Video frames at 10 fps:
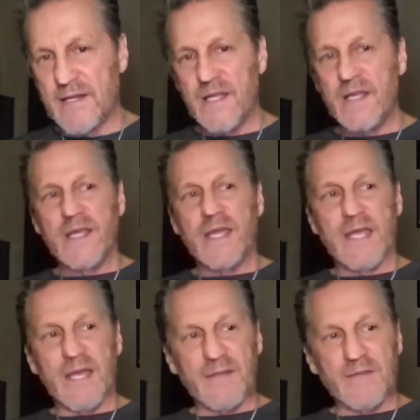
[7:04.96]
And
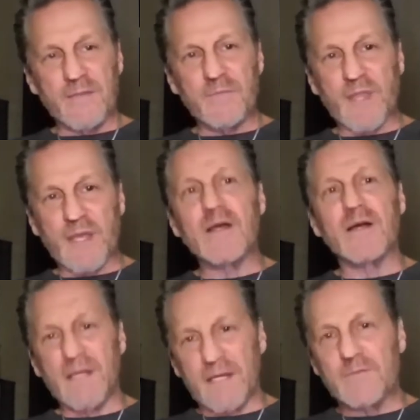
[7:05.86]
again,
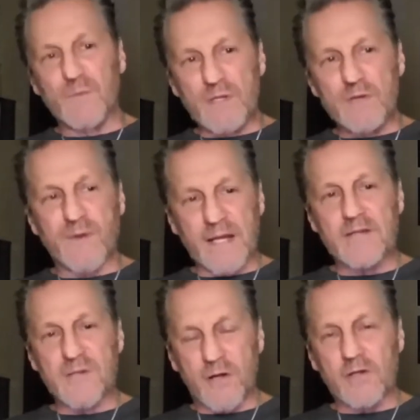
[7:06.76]
when you fight a taller
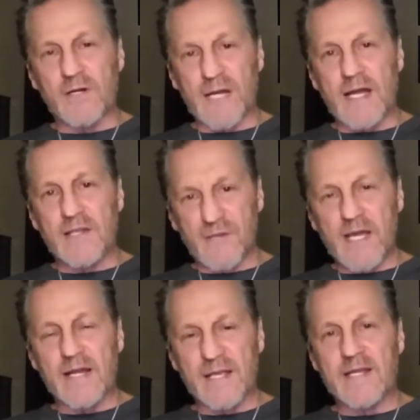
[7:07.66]
guy, you got to get
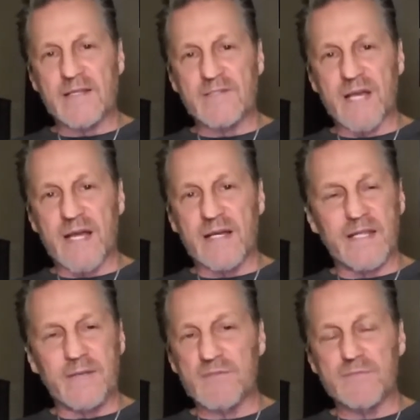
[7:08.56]
inside. And he was
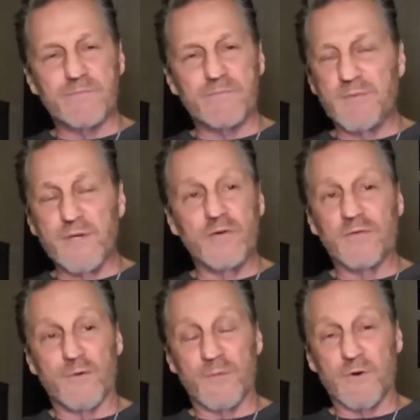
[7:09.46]
beautiful and
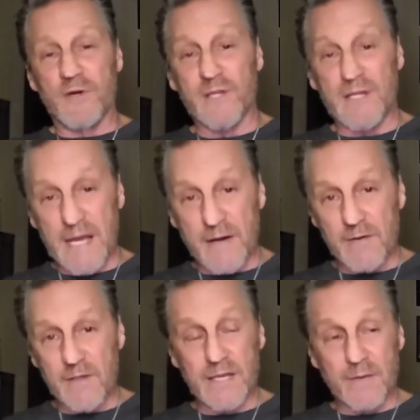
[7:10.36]
brilliant how he
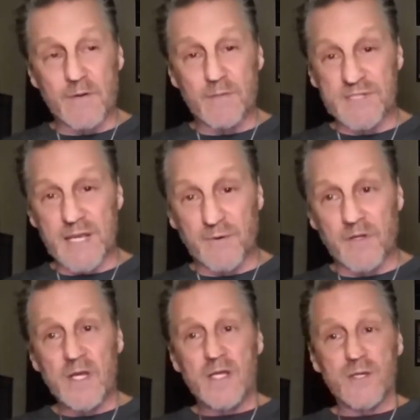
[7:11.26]
was able to
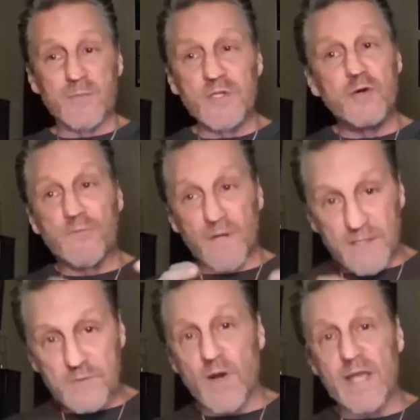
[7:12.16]
maneuver his way
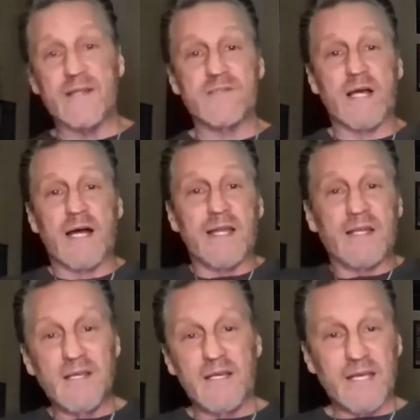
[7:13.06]
inside. And
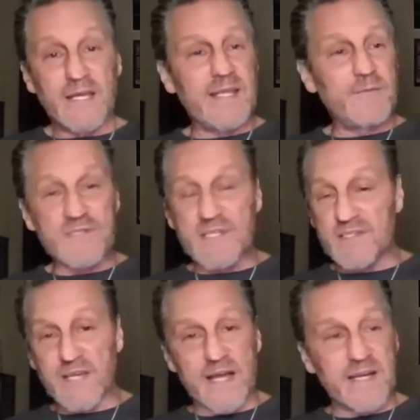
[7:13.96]
he was inside and
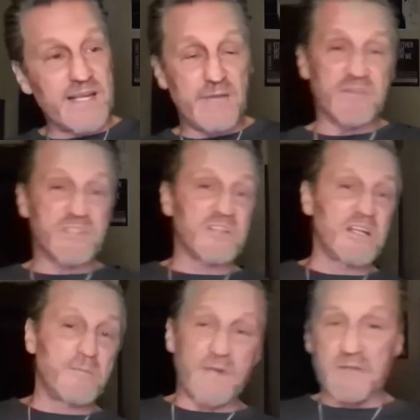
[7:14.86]
he was slipping and
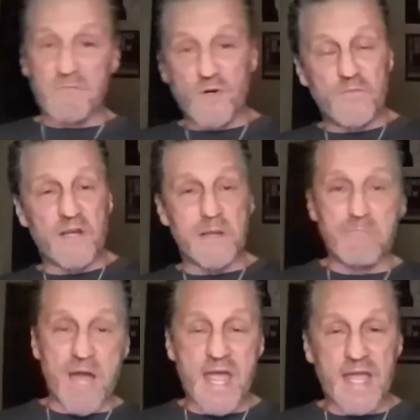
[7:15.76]
moving and bang
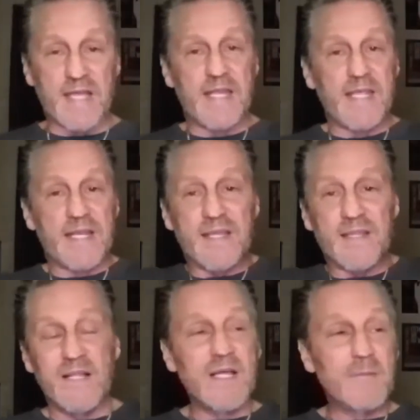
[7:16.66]
and he'd hit. But
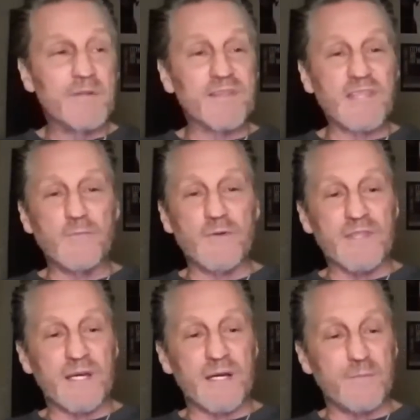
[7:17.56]
the thing
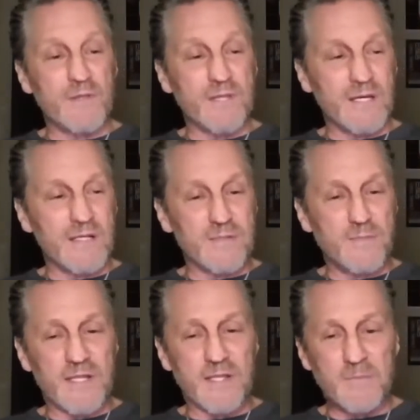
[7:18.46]
with Smith,
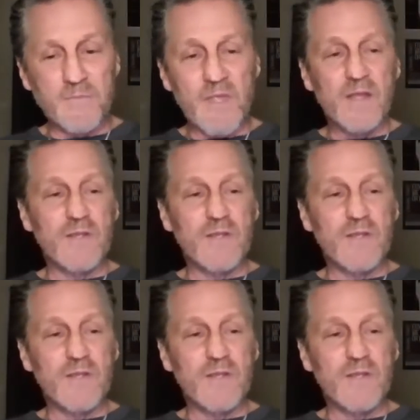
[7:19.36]
you know,